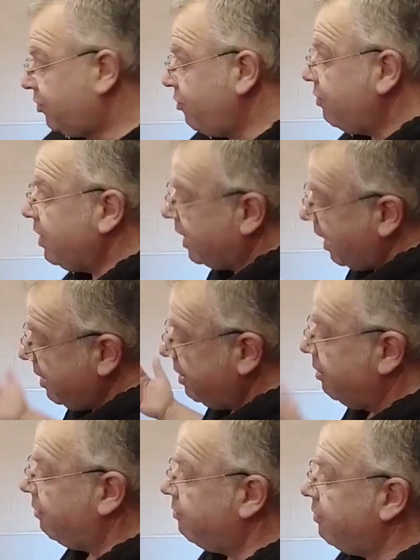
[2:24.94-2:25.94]
Do you get
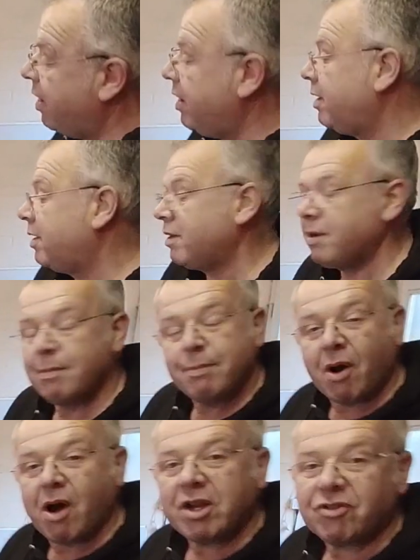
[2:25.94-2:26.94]
your
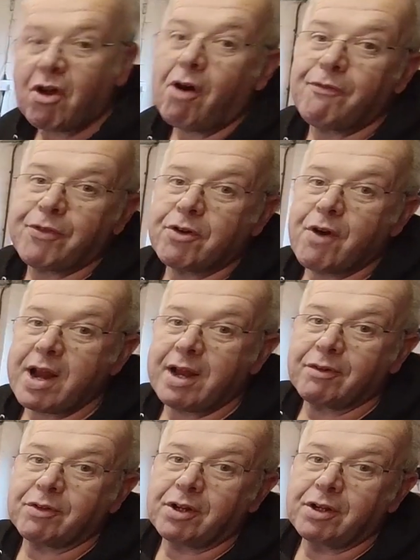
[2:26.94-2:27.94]
bikes off the
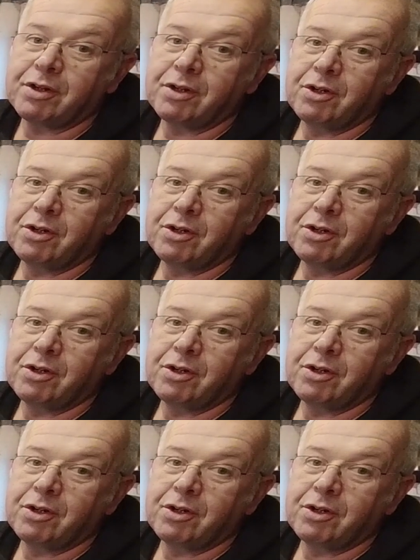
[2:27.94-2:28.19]
ground